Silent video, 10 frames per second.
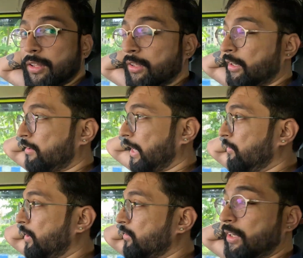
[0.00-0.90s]
the
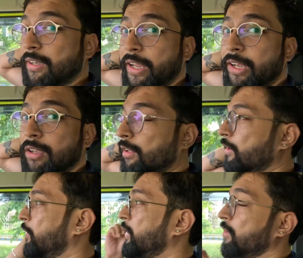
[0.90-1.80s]
driver's seat height,
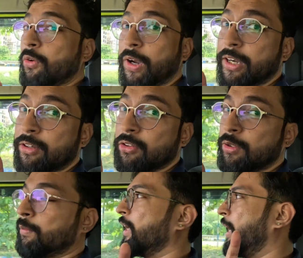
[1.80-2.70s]
which is non-adjustable